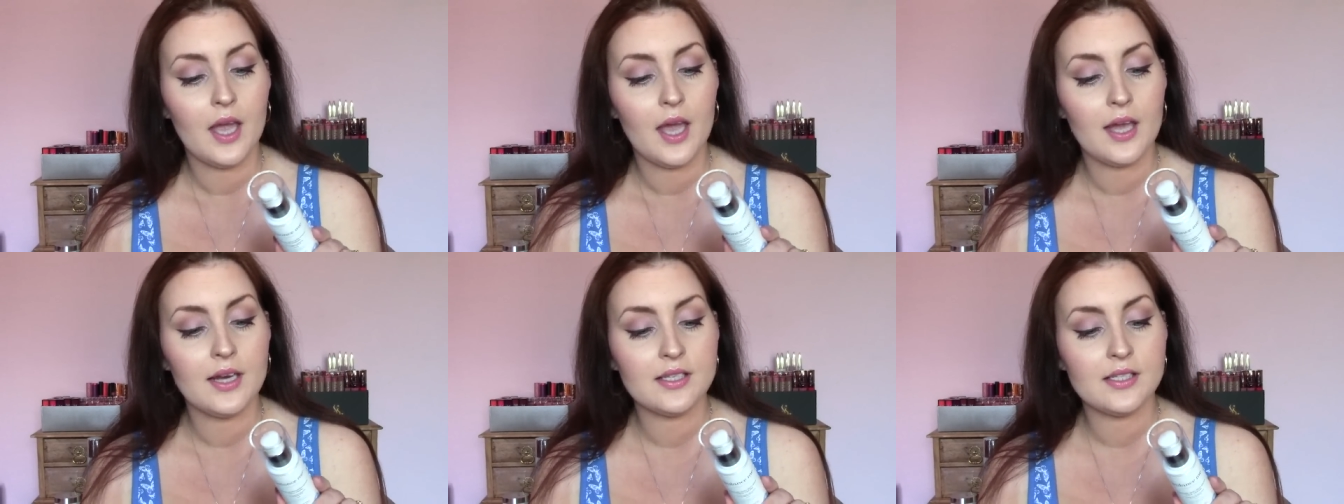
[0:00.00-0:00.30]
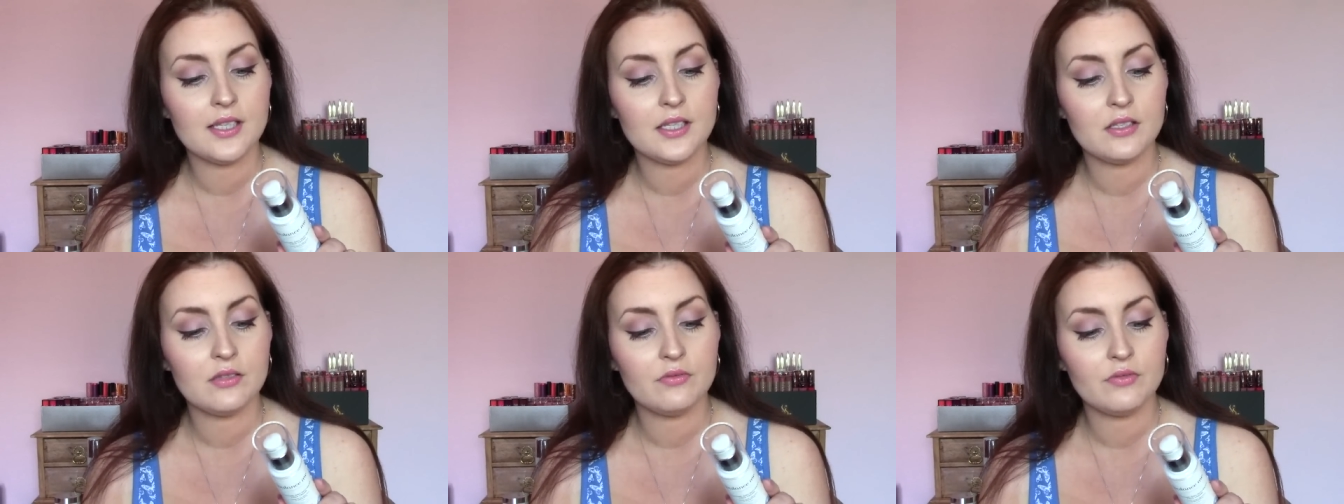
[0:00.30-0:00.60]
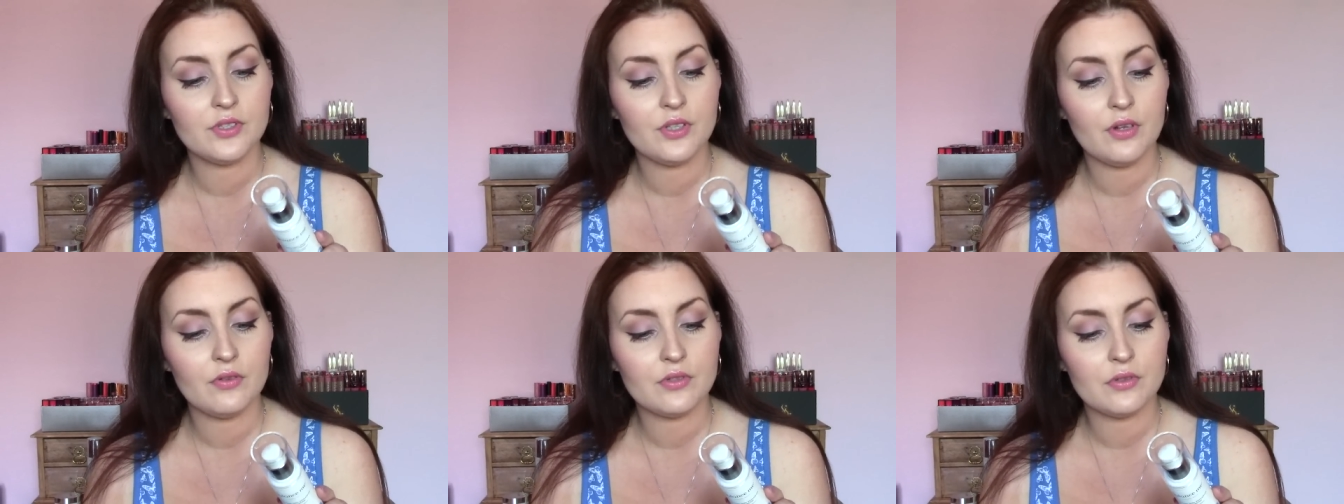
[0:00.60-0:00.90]
And it says the
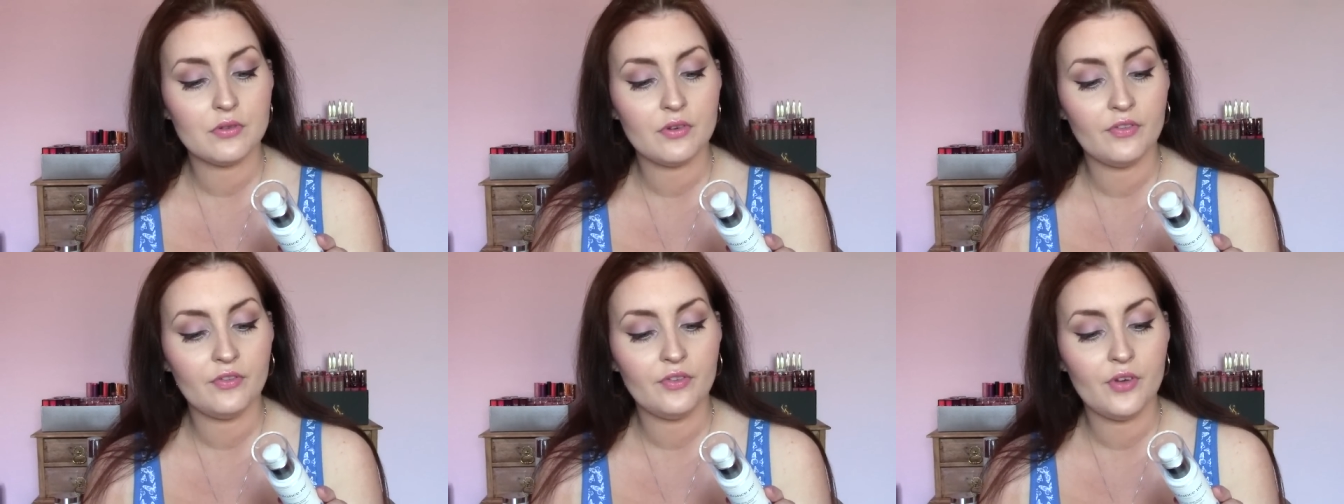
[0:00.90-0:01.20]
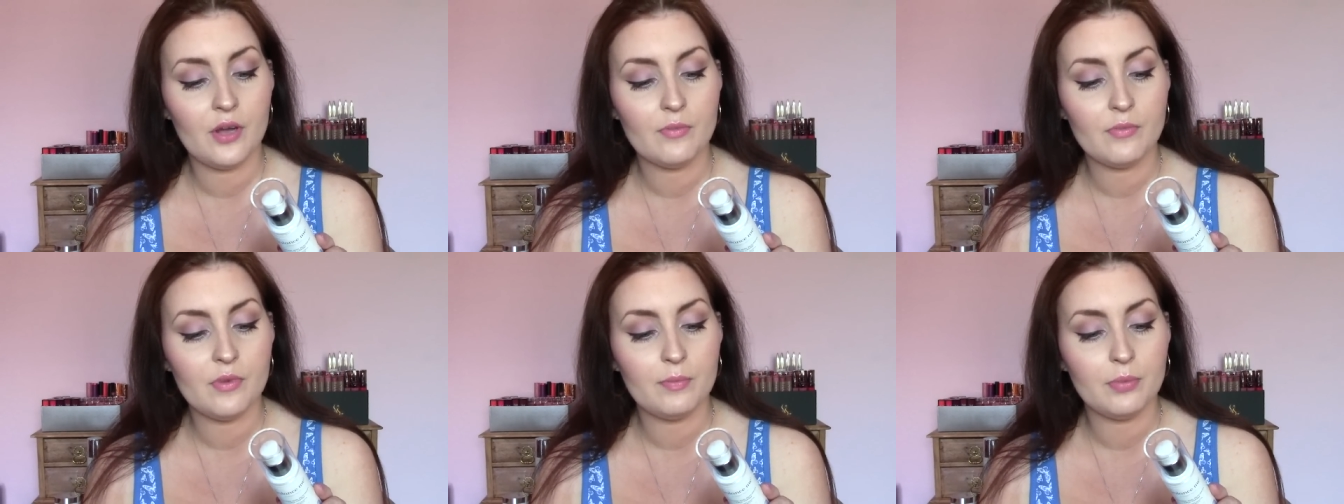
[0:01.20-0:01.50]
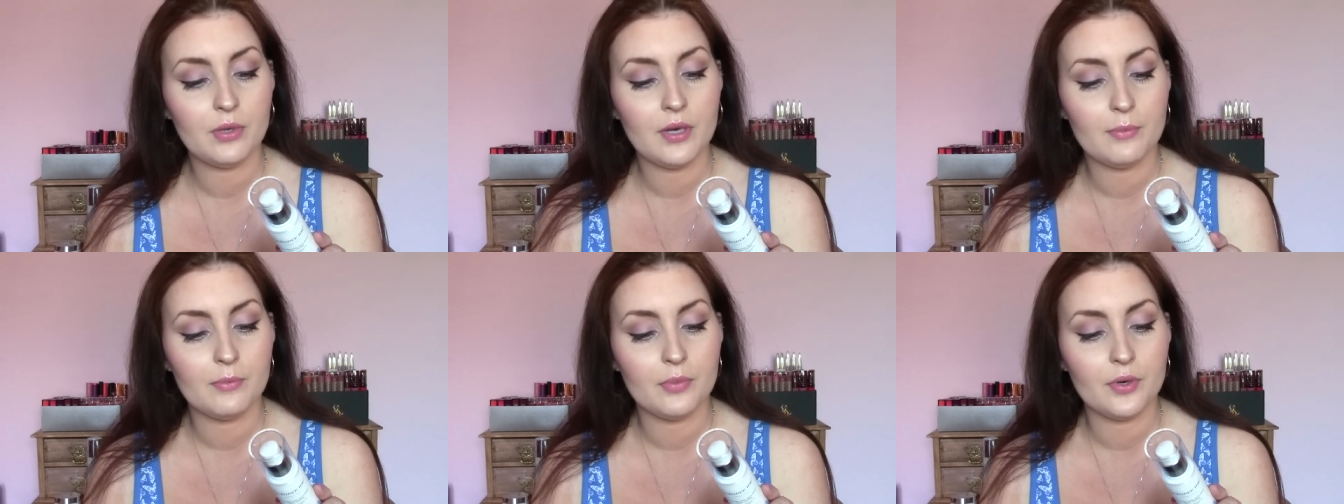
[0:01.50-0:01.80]
results are a firmer,
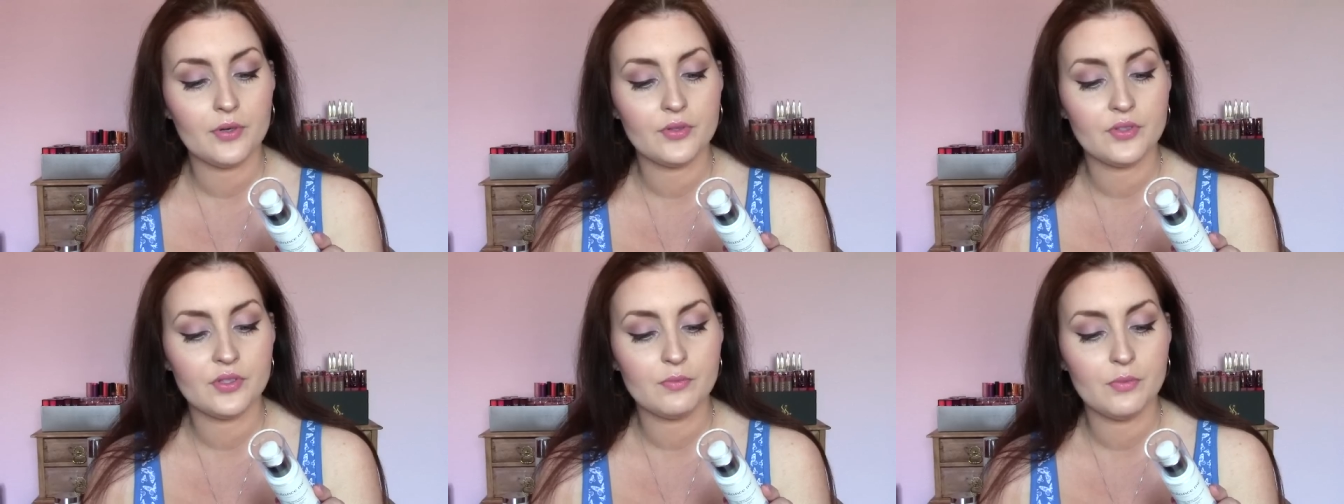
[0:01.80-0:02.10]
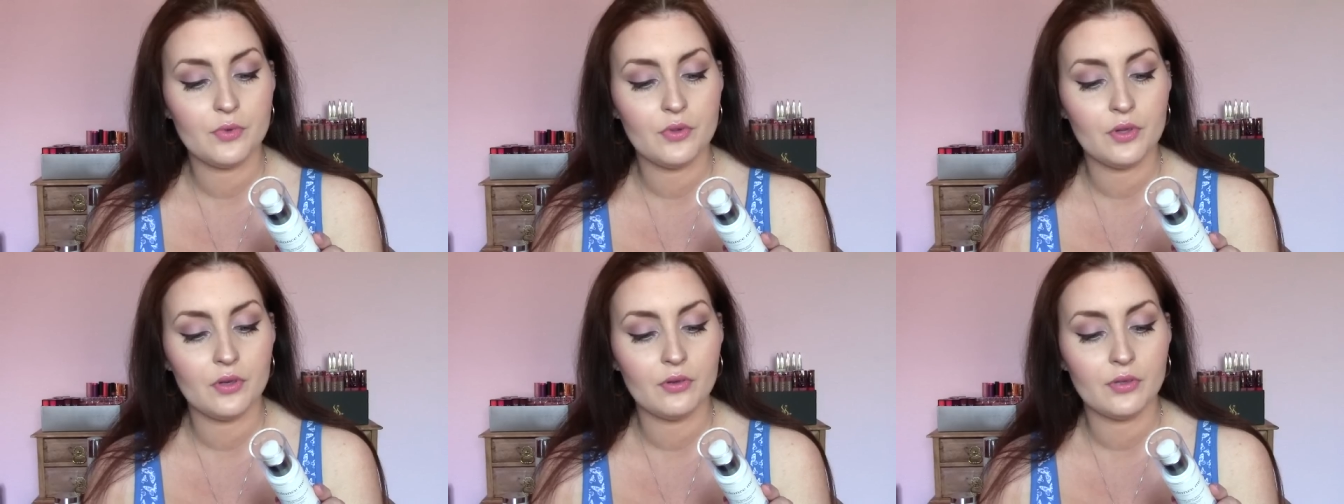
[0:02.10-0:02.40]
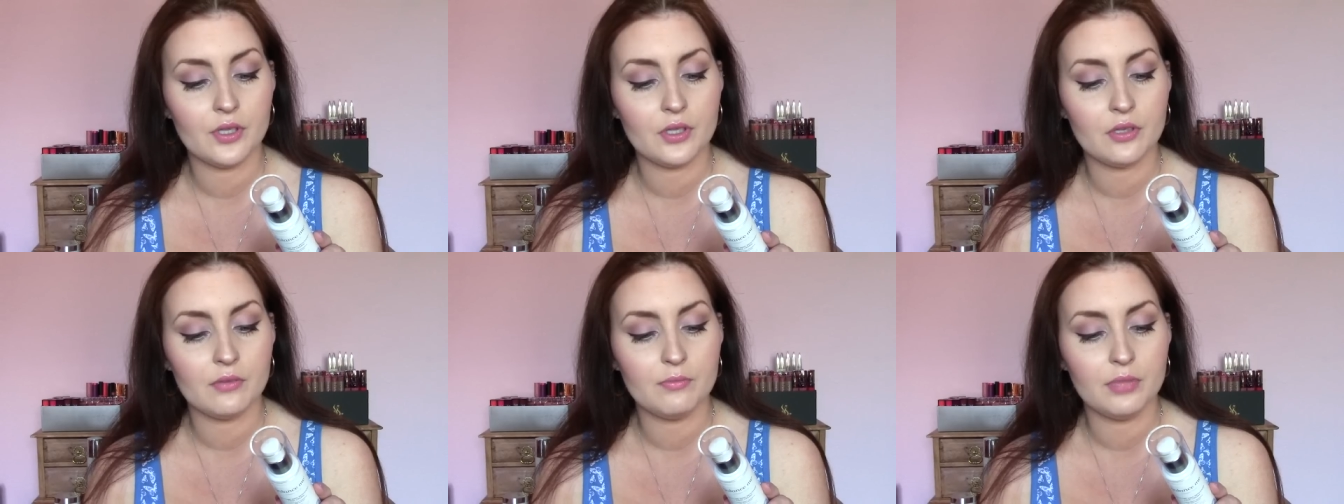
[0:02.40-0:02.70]
plumper and smoother
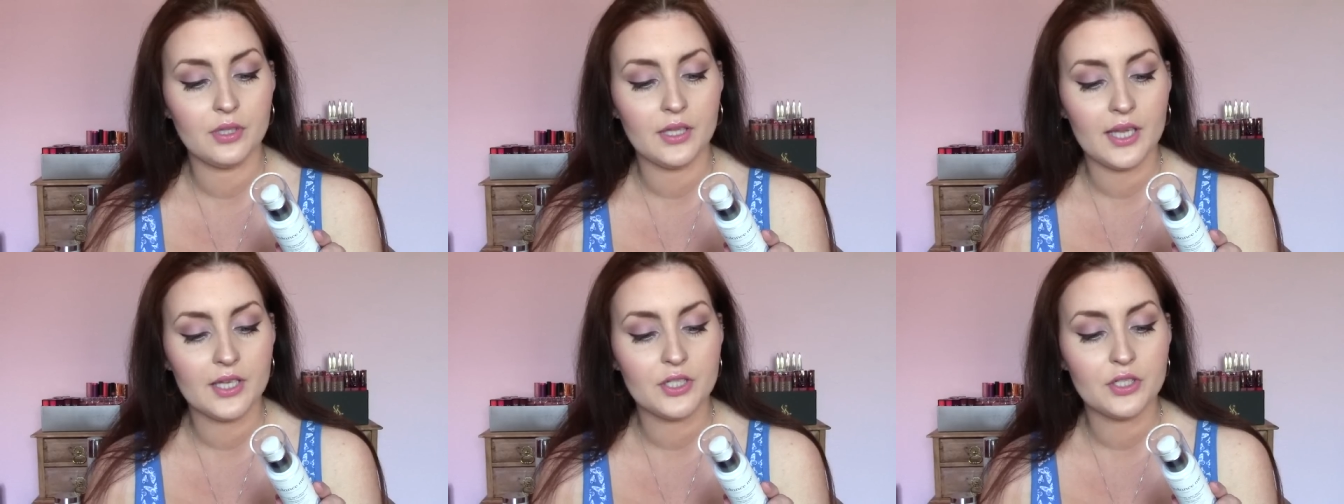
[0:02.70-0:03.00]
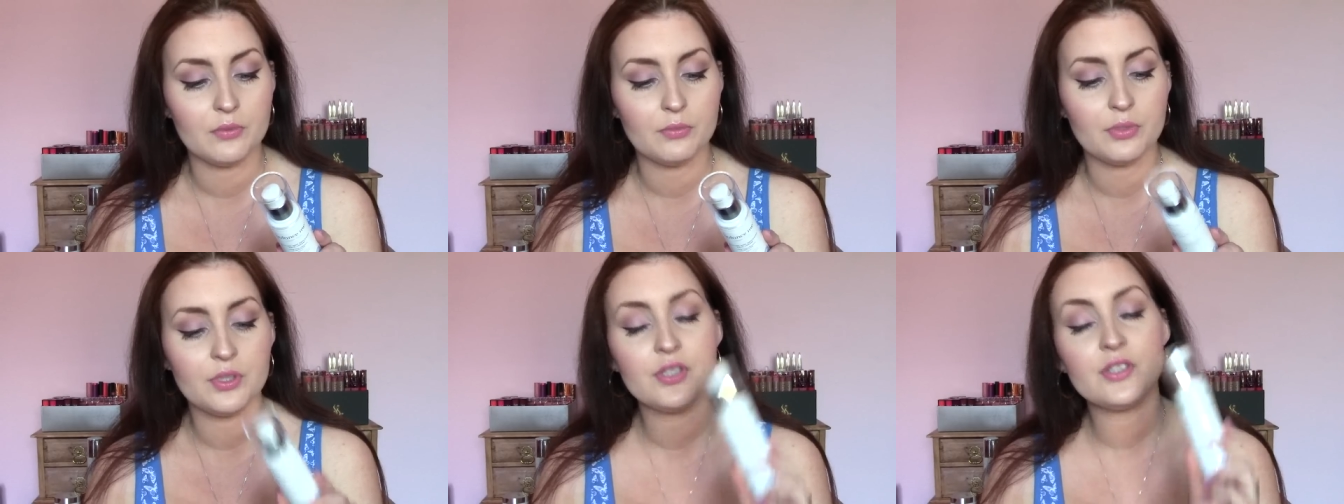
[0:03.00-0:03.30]
looking complexion,